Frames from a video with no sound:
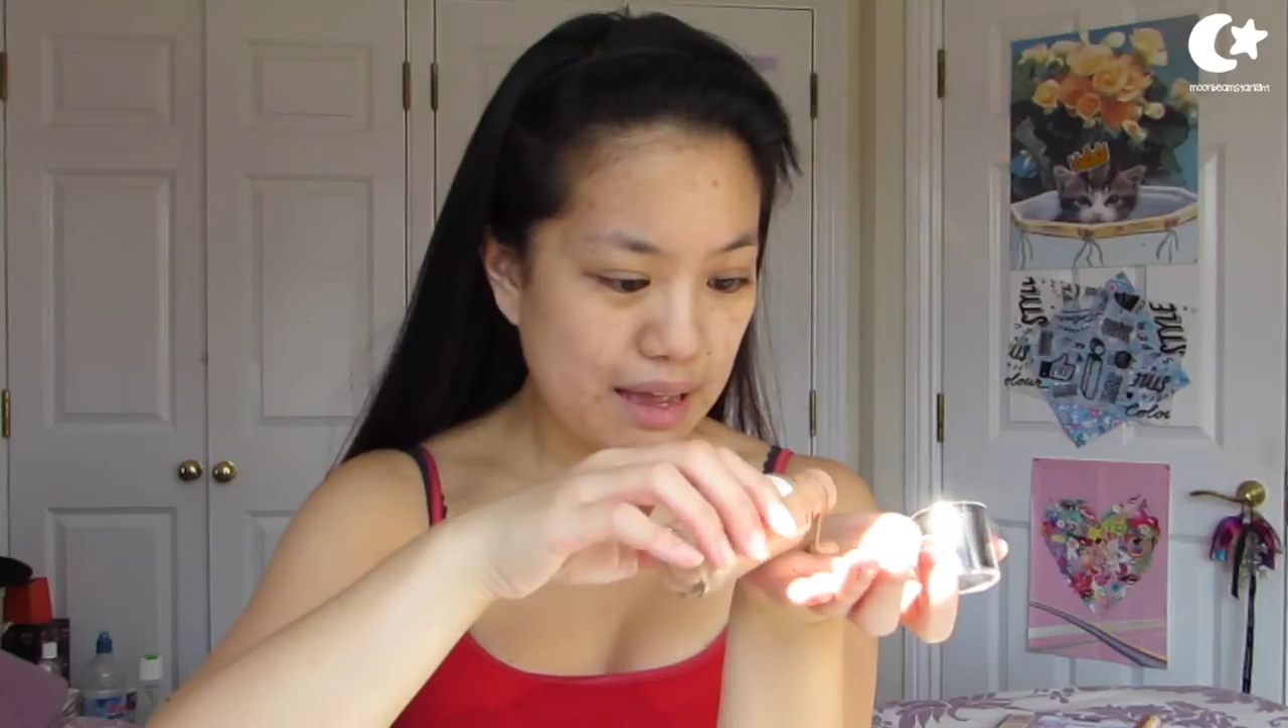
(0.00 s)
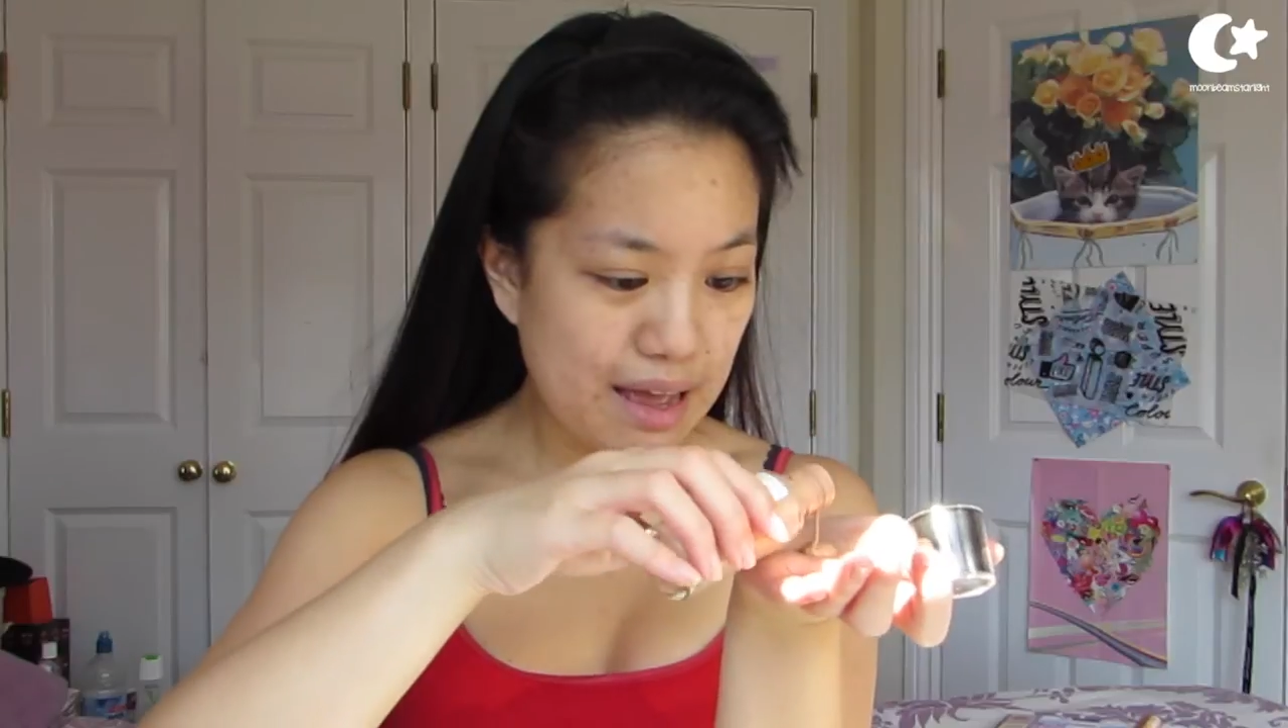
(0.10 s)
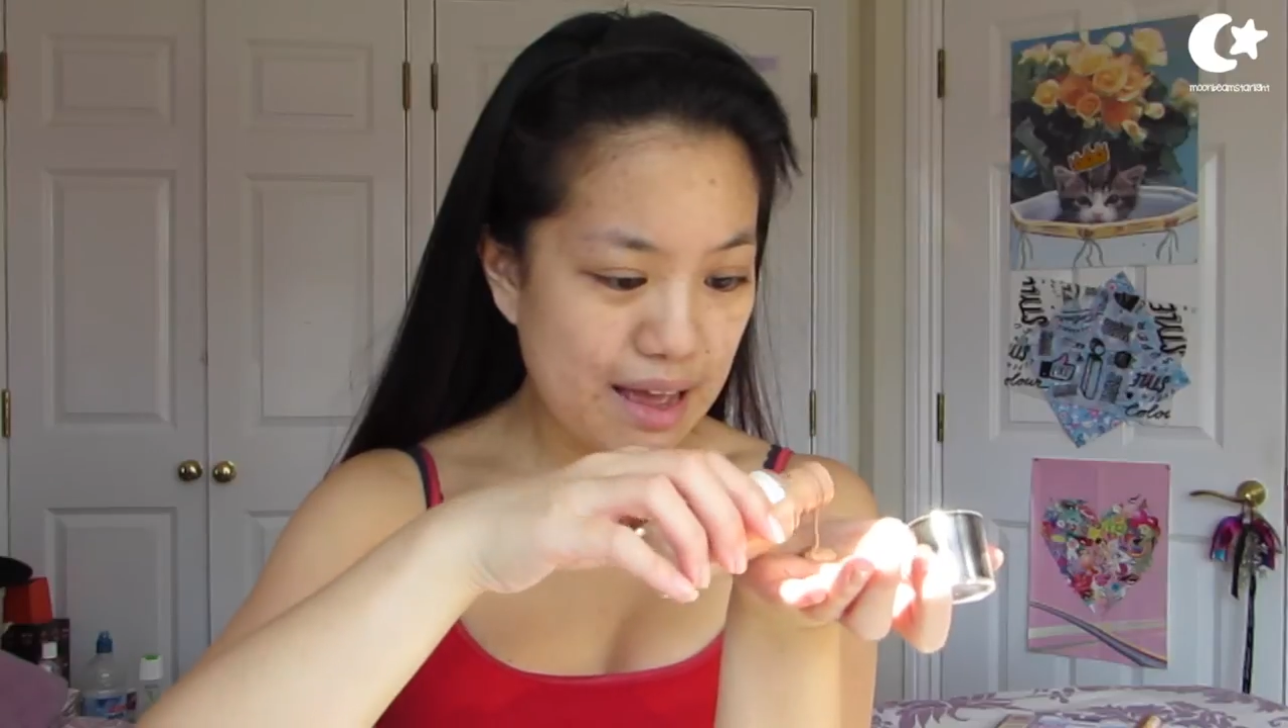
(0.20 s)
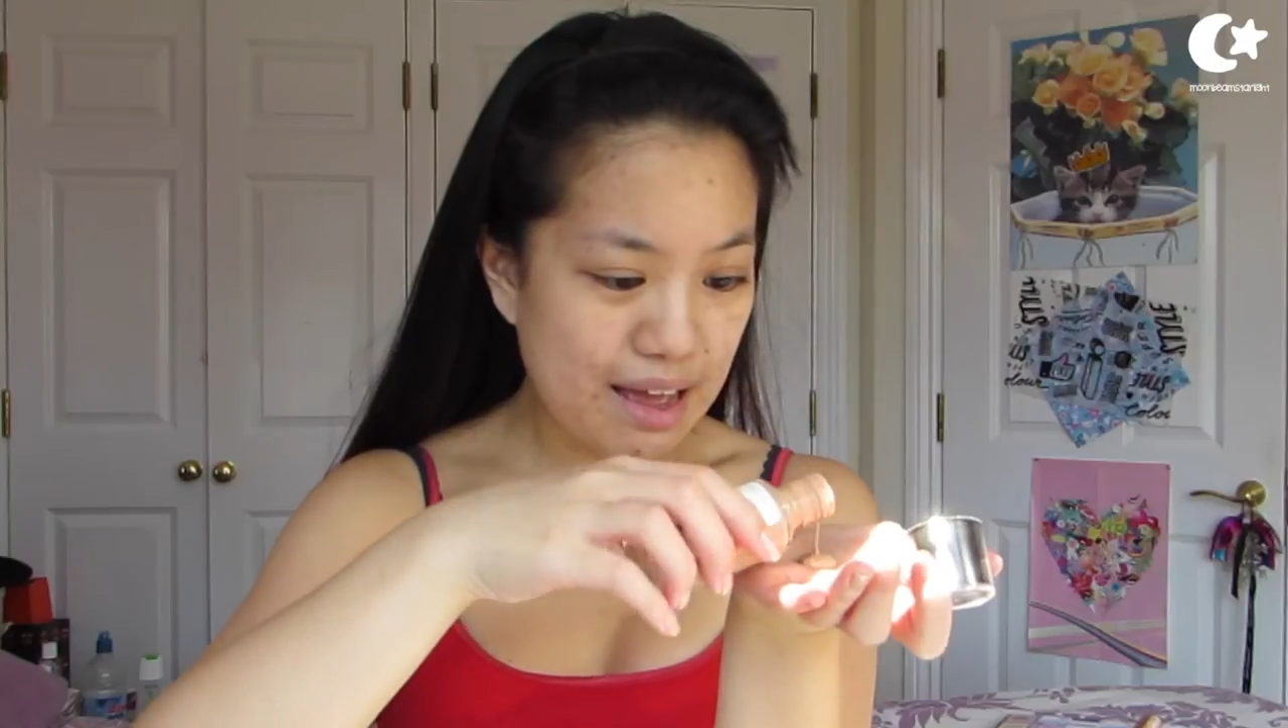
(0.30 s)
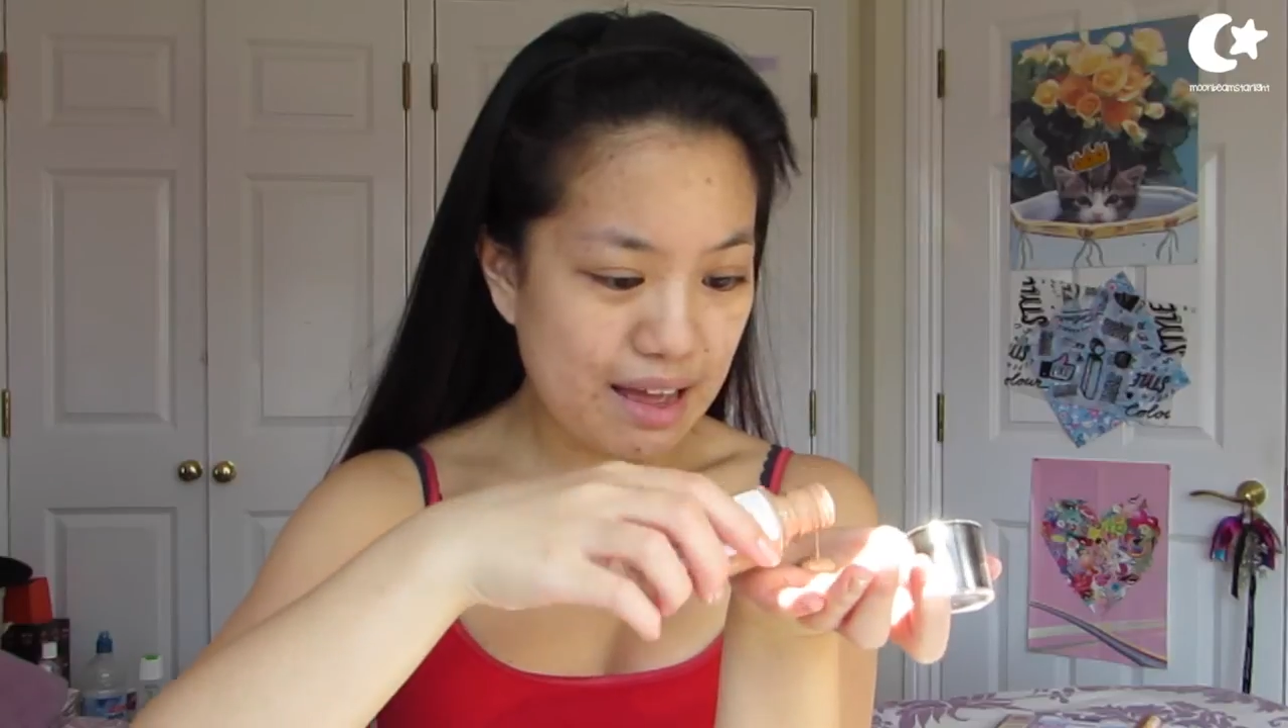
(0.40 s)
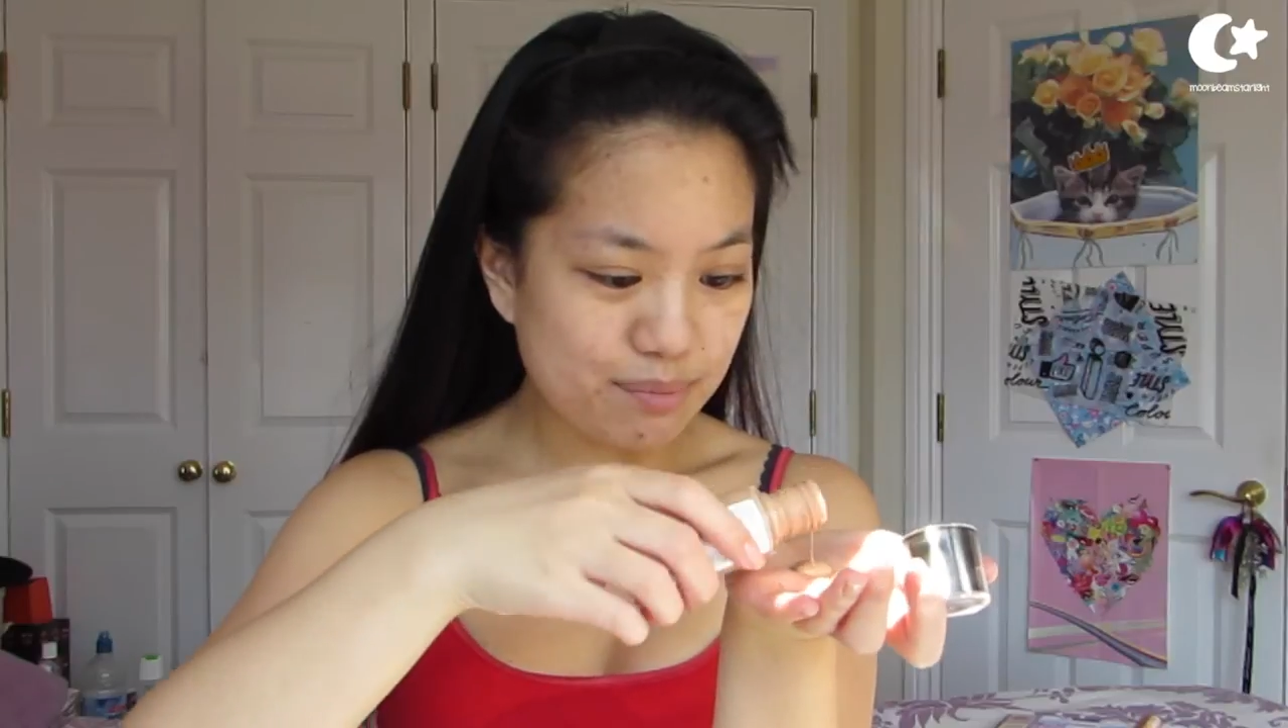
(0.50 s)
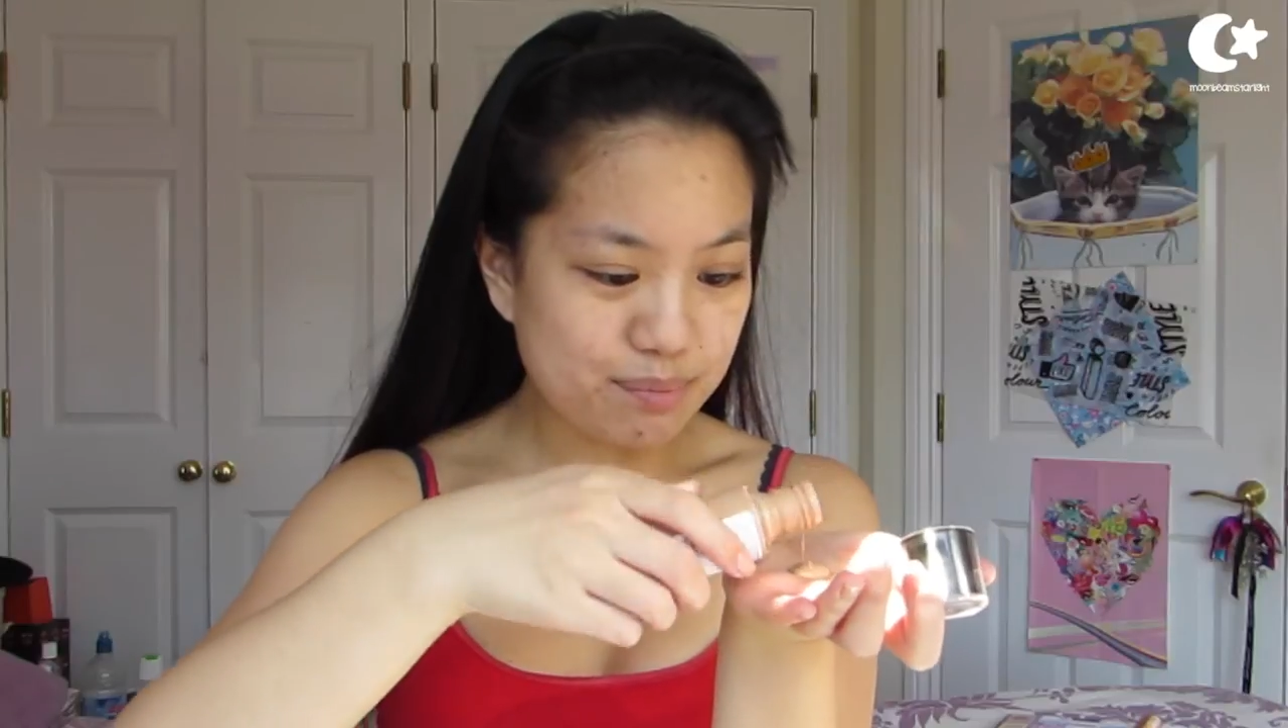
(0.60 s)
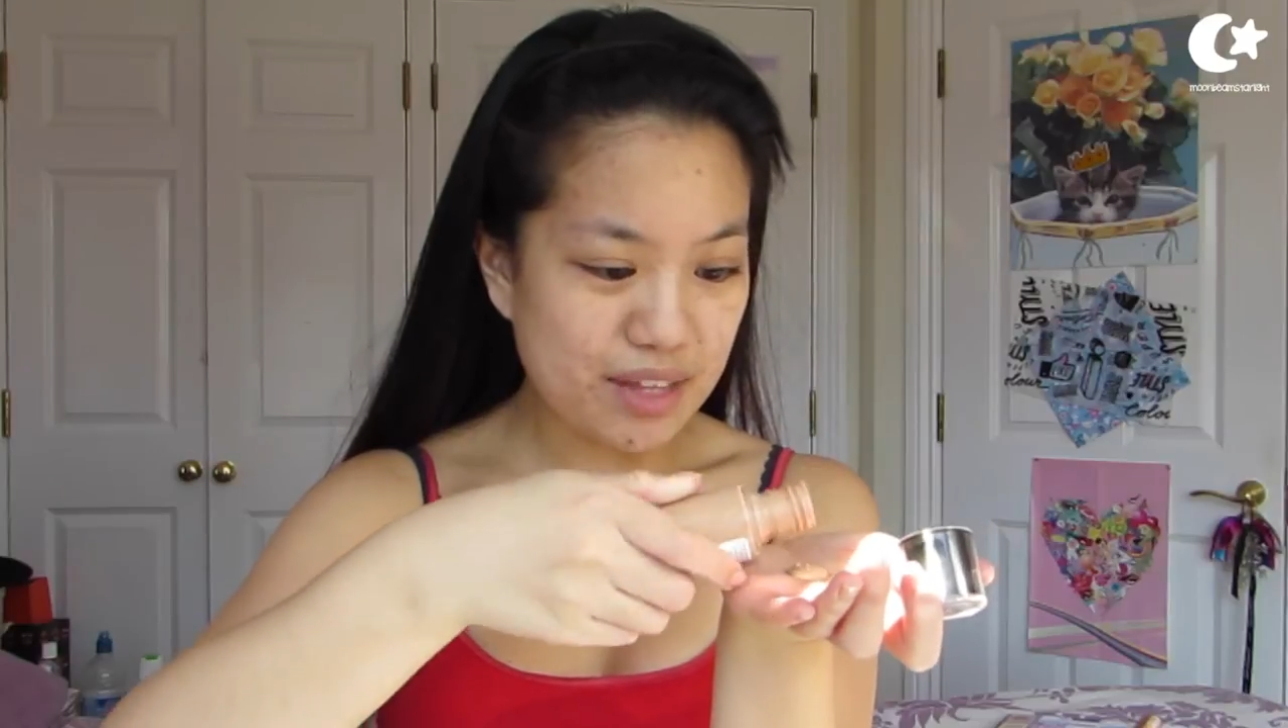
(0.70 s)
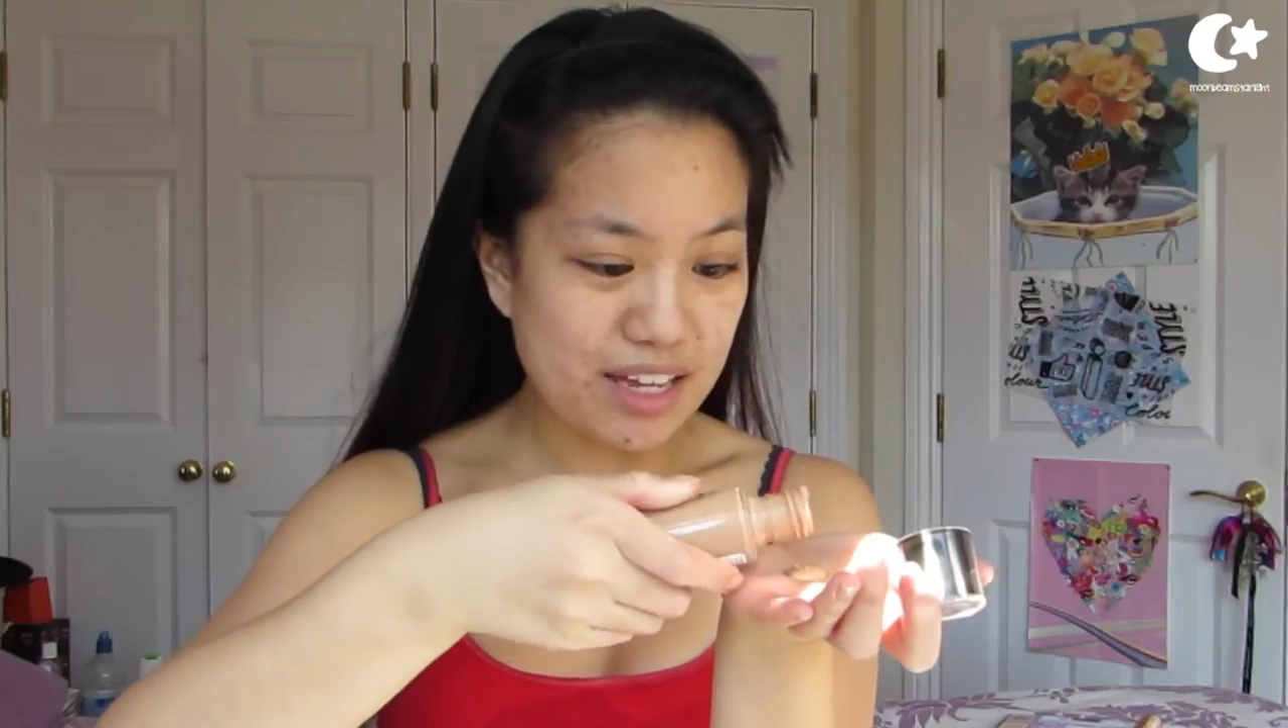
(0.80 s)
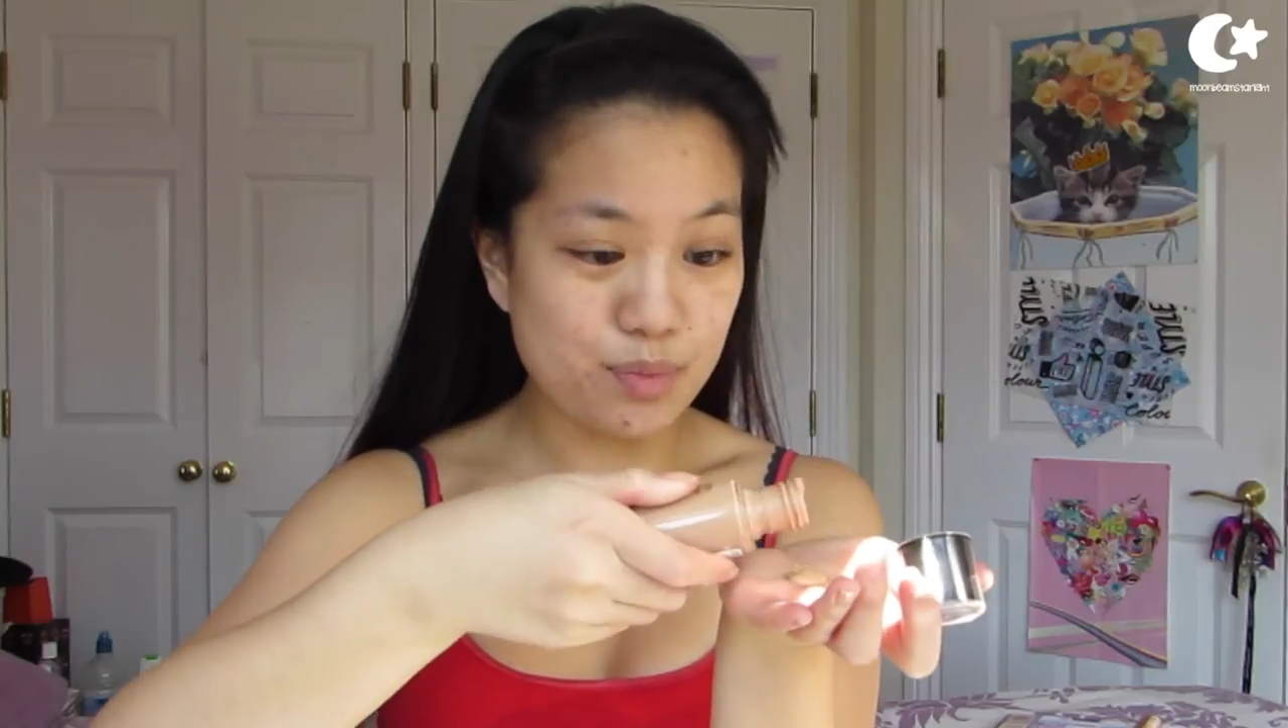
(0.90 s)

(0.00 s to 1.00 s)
Ah, that